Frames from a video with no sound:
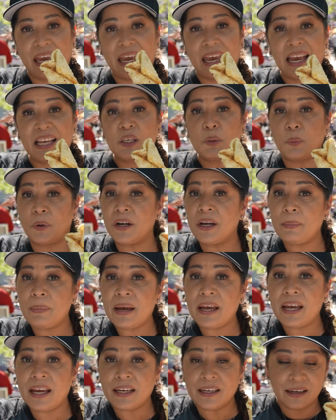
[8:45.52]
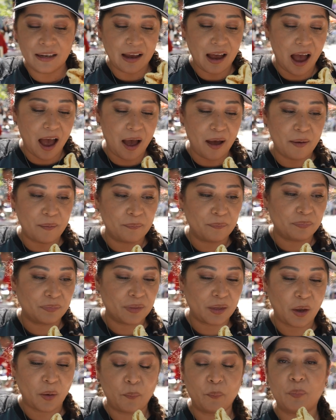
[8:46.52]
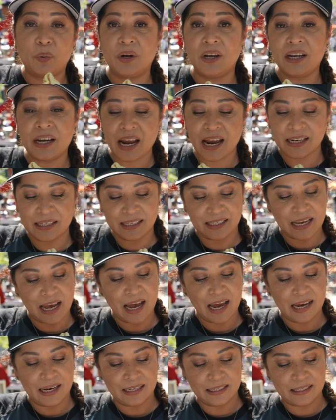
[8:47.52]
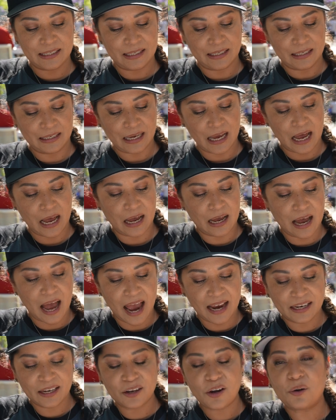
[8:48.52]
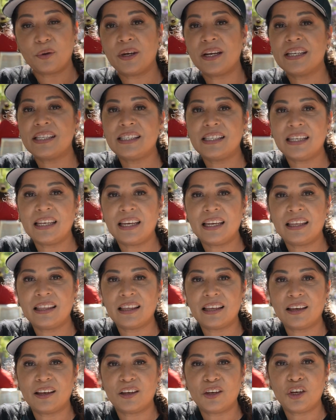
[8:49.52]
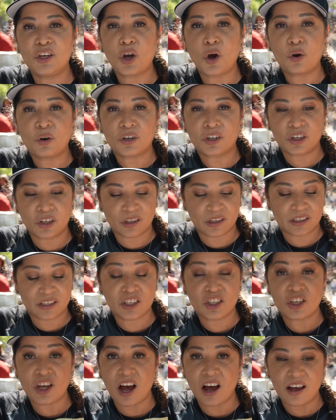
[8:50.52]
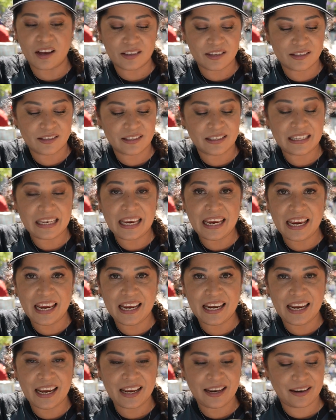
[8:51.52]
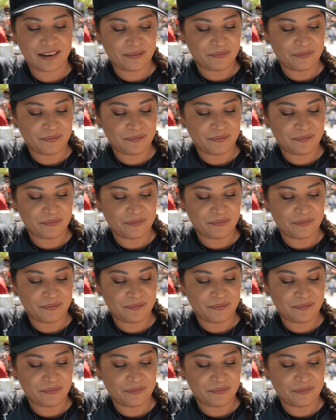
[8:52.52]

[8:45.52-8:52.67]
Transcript: It's pretty big, pretty nice size. I can already see the yogurt sauce in it.